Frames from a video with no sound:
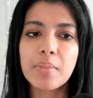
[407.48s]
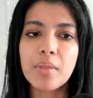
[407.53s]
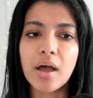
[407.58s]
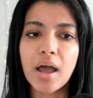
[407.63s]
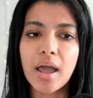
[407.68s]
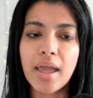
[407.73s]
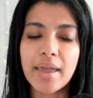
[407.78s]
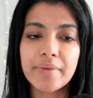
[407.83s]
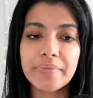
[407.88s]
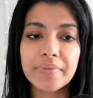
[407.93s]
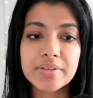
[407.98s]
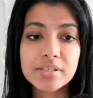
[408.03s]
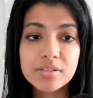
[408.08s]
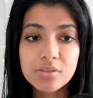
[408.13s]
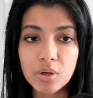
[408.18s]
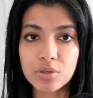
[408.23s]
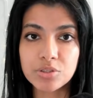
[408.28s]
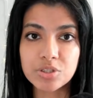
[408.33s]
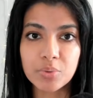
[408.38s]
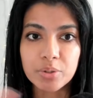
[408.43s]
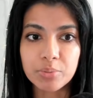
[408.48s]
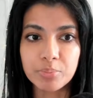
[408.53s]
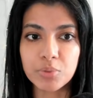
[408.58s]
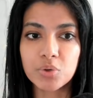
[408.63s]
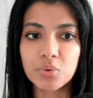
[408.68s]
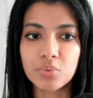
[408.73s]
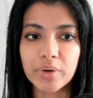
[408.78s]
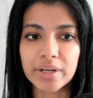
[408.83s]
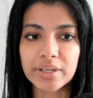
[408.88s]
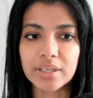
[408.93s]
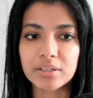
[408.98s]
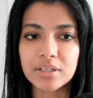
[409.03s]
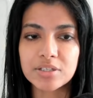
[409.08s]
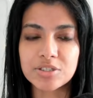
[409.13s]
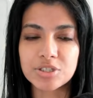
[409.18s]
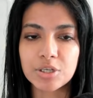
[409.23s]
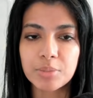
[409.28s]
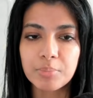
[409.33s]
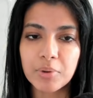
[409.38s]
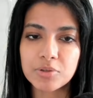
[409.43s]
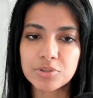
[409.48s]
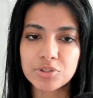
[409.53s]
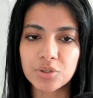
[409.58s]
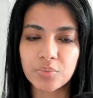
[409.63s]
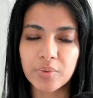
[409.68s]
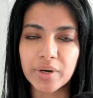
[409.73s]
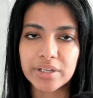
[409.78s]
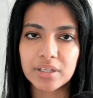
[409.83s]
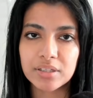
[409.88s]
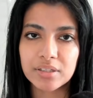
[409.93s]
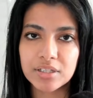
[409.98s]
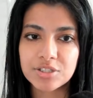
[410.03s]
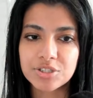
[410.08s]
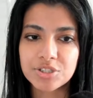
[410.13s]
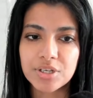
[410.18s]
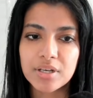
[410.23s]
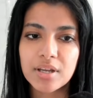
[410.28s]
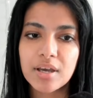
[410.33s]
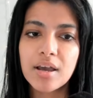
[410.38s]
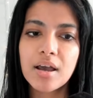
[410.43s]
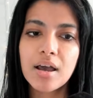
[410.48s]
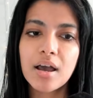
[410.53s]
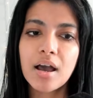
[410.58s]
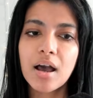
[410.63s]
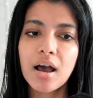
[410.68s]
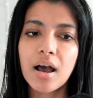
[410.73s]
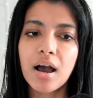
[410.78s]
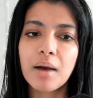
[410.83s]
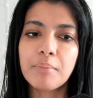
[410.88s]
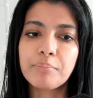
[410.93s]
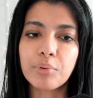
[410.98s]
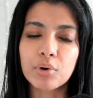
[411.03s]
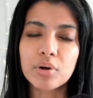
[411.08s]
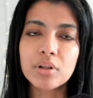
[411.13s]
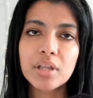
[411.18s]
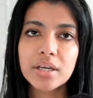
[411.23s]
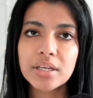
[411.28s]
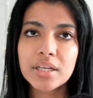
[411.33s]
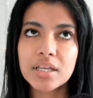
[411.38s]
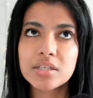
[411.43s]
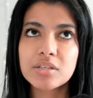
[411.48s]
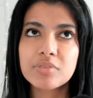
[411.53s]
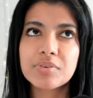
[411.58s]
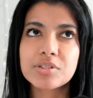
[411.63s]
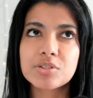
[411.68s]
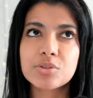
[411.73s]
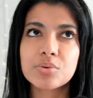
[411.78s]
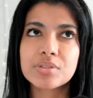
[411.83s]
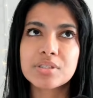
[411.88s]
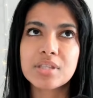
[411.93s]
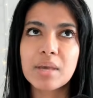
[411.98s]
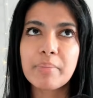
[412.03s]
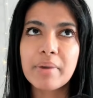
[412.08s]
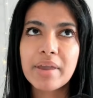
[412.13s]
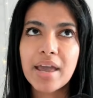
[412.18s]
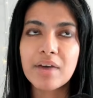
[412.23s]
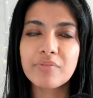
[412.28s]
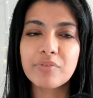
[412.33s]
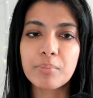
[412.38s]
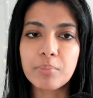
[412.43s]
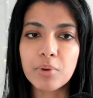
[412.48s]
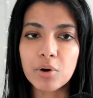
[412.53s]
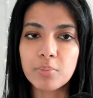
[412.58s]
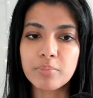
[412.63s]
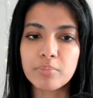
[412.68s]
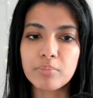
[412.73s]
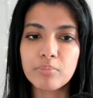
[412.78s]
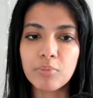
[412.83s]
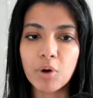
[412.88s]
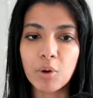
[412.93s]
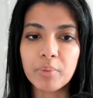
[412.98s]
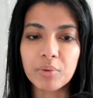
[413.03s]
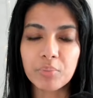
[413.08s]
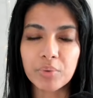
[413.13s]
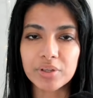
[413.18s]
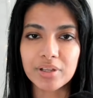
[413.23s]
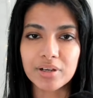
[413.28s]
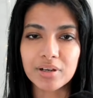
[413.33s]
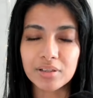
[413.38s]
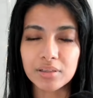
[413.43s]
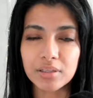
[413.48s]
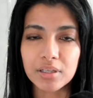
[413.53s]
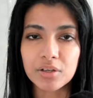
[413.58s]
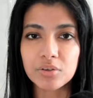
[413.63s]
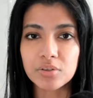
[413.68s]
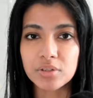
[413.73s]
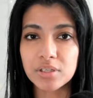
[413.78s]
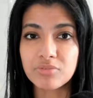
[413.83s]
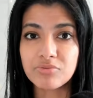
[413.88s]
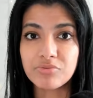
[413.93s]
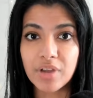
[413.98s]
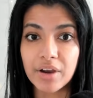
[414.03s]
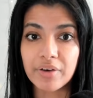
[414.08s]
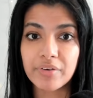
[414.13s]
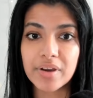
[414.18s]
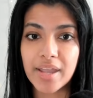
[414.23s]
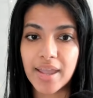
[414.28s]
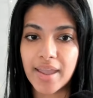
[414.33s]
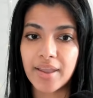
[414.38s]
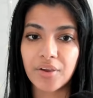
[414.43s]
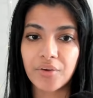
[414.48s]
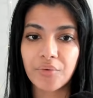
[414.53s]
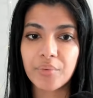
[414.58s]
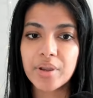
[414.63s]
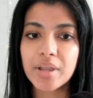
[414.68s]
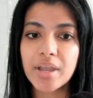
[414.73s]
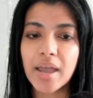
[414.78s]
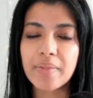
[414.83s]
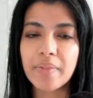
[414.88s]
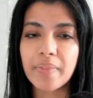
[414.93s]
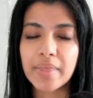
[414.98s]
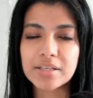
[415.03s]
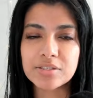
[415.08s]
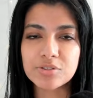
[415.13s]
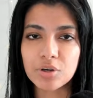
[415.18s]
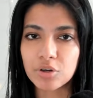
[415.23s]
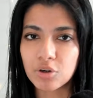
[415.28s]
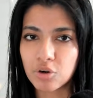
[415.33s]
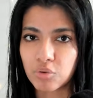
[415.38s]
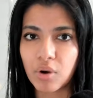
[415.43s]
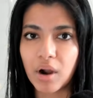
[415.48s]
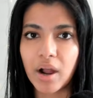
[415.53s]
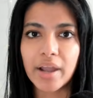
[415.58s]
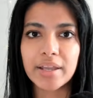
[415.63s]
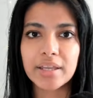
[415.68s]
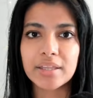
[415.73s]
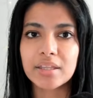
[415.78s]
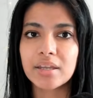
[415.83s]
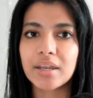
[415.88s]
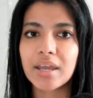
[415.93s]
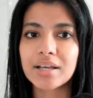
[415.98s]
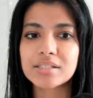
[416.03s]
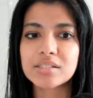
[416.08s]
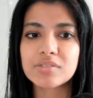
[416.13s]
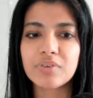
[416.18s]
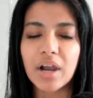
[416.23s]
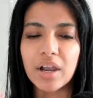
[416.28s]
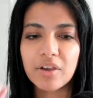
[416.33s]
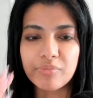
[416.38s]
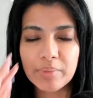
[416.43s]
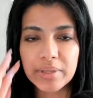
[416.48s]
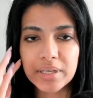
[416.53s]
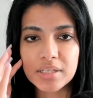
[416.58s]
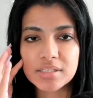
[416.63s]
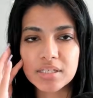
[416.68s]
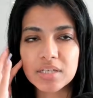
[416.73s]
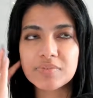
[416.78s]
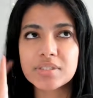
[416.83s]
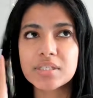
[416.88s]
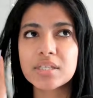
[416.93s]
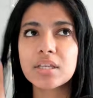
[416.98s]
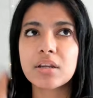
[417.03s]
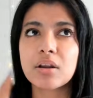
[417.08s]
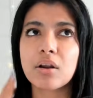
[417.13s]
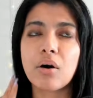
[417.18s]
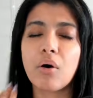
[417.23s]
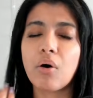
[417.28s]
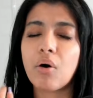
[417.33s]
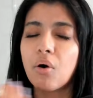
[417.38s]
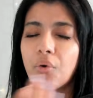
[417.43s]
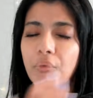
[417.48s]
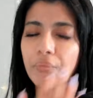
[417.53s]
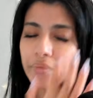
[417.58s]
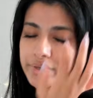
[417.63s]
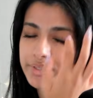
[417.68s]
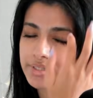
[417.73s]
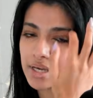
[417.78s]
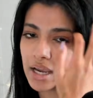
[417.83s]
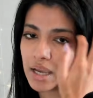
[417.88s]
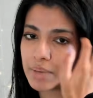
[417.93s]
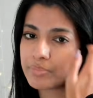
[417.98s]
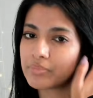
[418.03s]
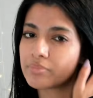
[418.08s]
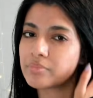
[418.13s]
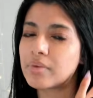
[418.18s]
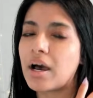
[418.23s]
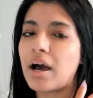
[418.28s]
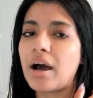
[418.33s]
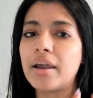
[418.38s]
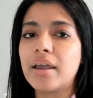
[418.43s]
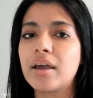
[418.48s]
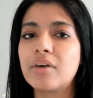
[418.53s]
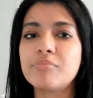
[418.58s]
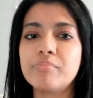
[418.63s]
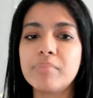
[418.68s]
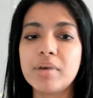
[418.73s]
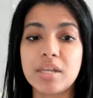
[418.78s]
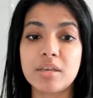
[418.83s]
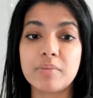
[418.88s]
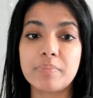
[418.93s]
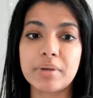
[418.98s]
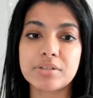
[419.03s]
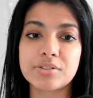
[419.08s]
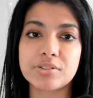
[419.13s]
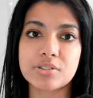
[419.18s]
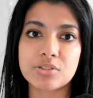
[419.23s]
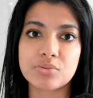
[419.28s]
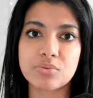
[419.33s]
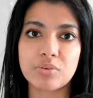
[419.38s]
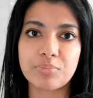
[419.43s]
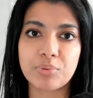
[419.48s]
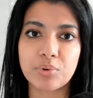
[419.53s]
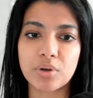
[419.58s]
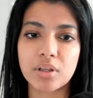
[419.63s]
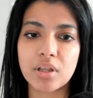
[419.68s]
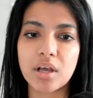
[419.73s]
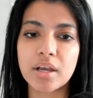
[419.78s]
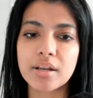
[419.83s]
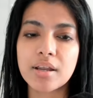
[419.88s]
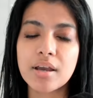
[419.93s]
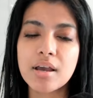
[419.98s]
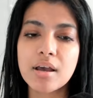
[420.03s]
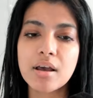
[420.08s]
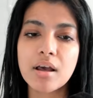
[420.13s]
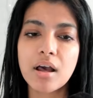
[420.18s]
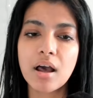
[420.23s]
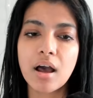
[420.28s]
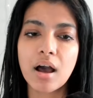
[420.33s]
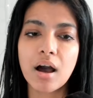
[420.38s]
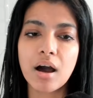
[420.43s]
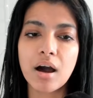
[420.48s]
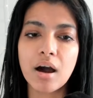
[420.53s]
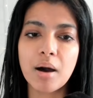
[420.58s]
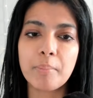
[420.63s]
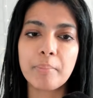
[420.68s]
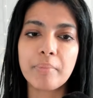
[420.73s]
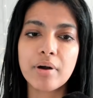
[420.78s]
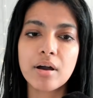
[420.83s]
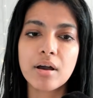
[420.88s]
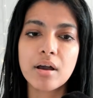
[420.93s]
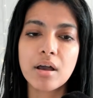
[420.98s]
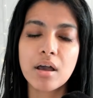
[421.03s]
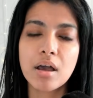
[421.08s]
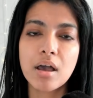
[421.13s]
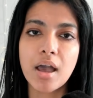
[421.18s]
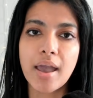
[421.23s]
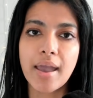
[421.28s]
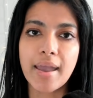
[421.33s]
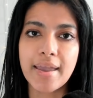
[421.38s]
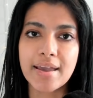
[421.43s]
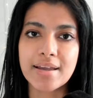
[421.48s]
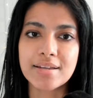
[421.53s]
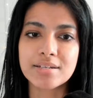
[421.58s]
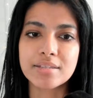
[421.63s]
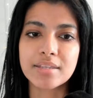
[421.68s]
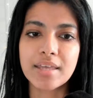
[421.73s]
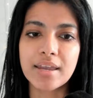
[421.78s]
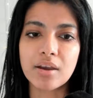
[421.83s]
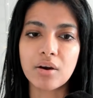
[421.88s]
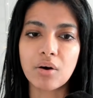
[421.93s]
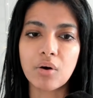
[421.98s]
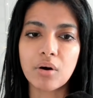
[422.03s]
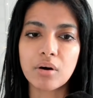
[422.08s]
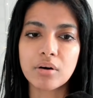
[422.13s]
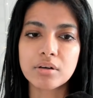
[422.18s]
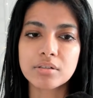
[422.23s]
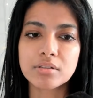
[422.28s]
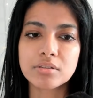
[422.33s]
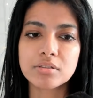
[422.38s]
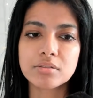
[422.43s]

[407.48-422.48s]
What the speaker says: and this is also with mood regulation, emotional regulation. Borderline individuals, they may have a moment where they're literally very angry, and then they start crying in the next 5 minutes. I've seen it all the time. I have many patients who have borderline, and they are,